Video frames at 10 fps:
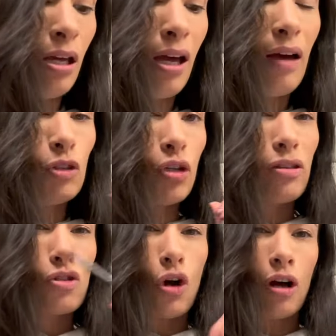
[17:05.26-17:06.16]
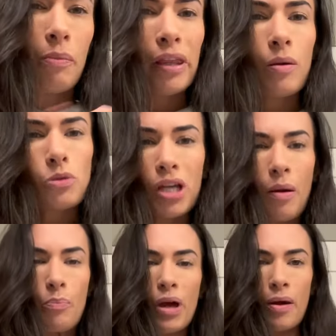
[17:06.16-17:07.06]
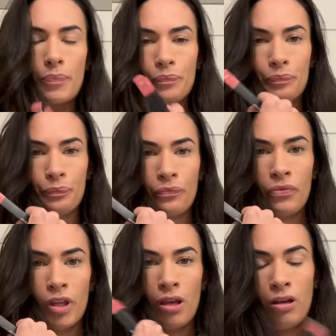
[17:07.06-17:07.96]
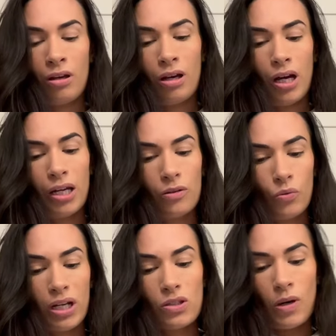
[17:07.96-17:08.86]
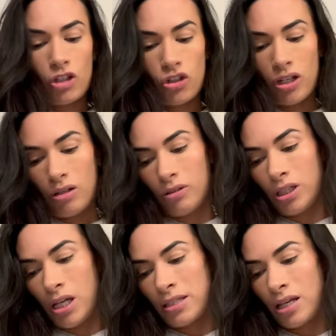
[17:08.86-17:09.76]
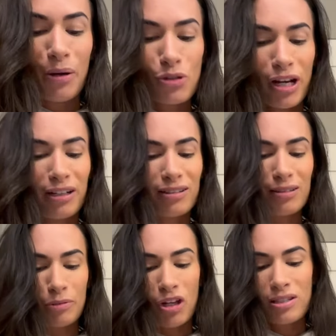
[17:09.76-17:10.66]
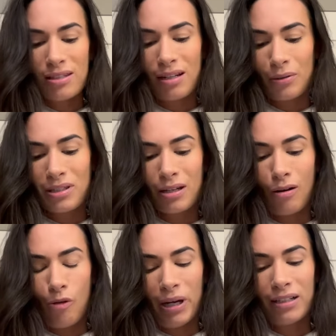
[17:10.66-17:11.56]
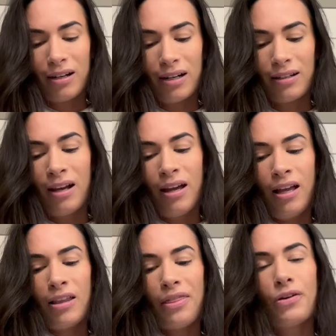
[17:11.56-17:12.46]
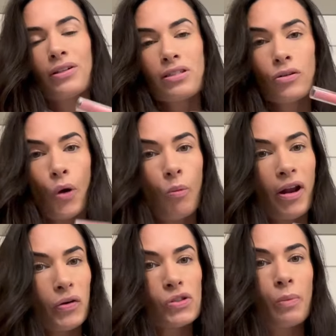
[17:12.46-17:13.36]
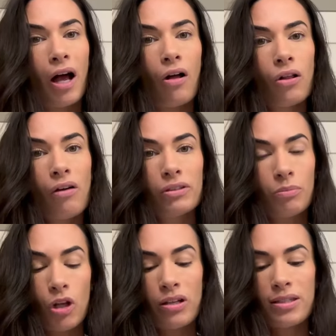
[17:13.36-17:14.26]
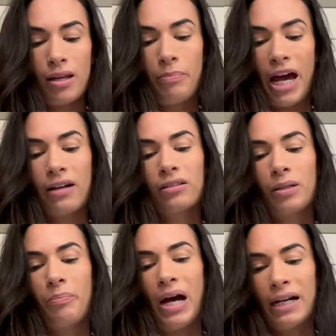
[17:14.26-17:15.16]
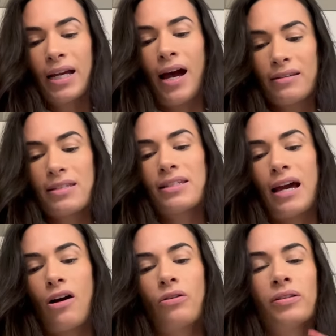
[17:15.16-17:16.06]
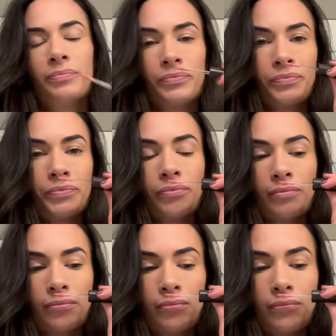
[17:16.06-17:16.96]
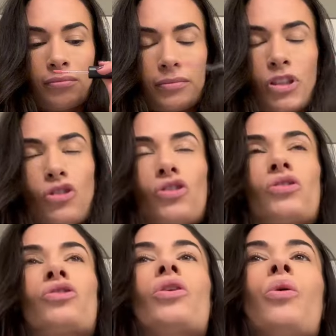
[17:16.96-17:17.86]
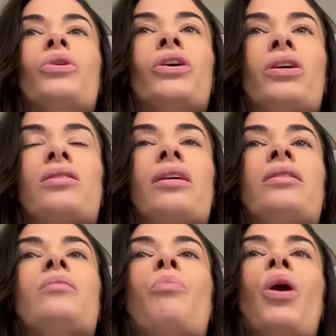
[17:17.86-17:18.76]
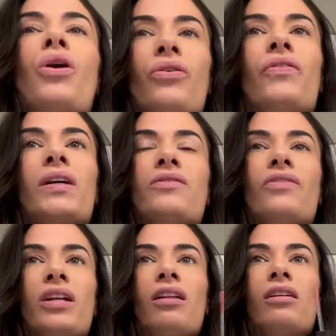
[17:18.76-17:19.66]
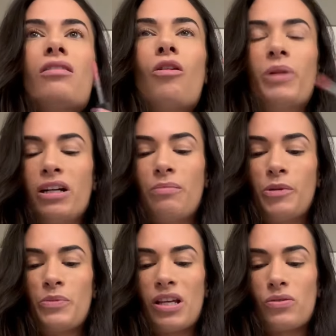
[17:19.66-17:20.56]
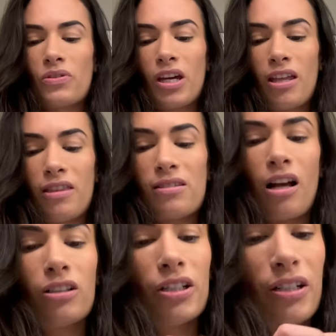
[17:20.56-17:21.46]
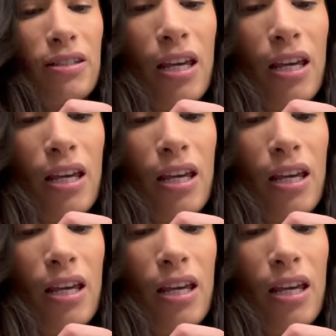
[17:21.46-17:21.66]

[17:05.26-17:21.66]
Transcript: haven't tried this on my lips yet, but I, when I swatched it, I really liked was trying out the lip glosses and I was like, oh my God, there is no better smell of lip gloss than MAC. Like MAC has it down. It's just so good. It's like the perfect vanilla. Oh my God, I'm obsessed with it. And this color is